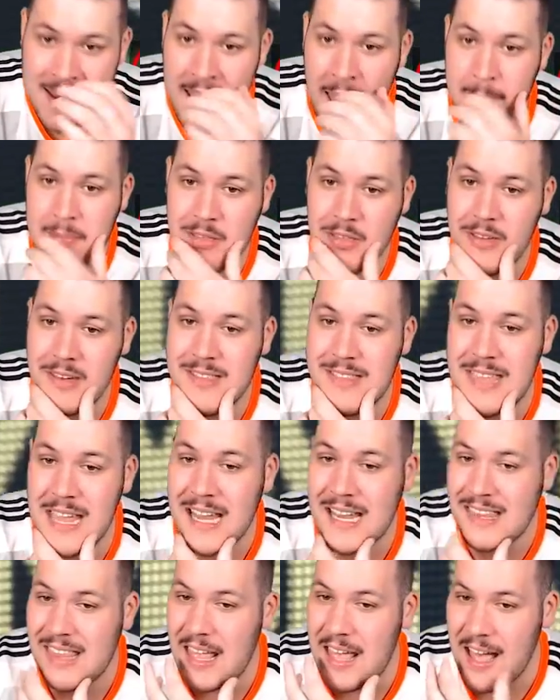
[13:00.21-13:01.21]
absolutely
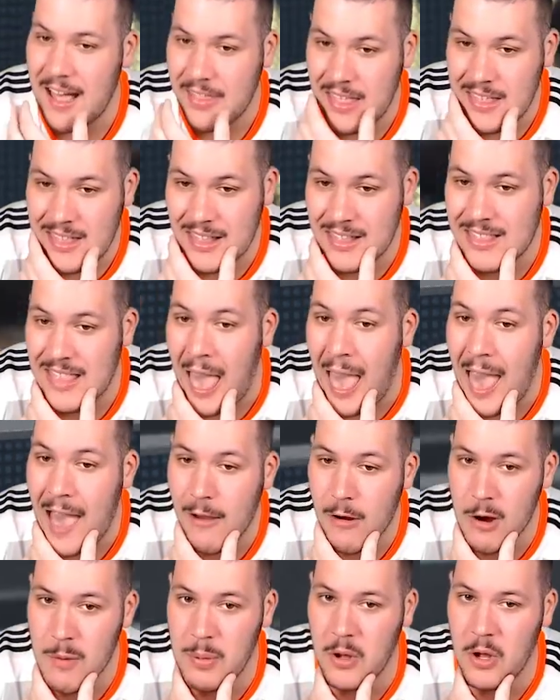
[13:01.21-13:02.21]
dicked here. This is
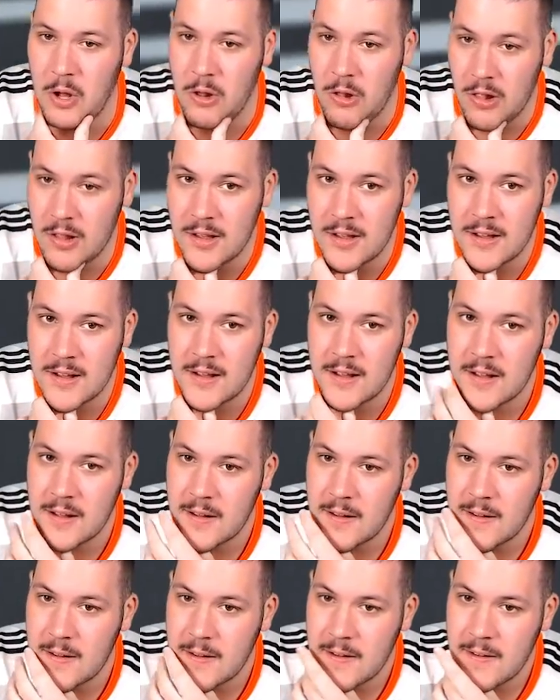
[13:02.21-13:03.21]
terrible.
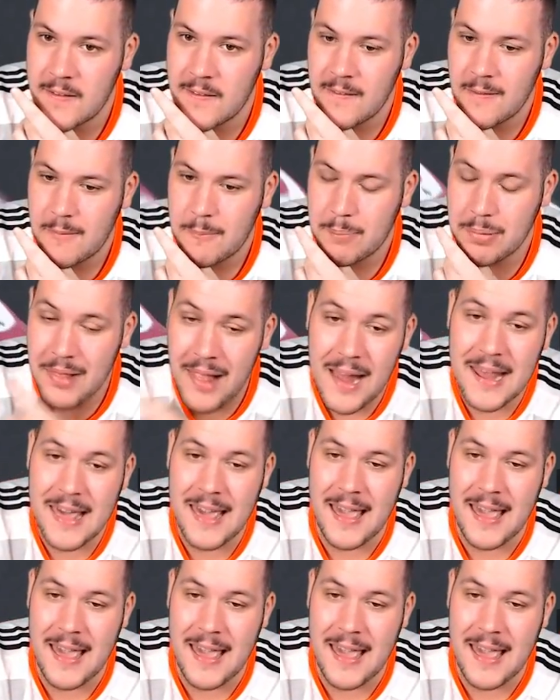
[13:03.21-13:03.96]
Bloody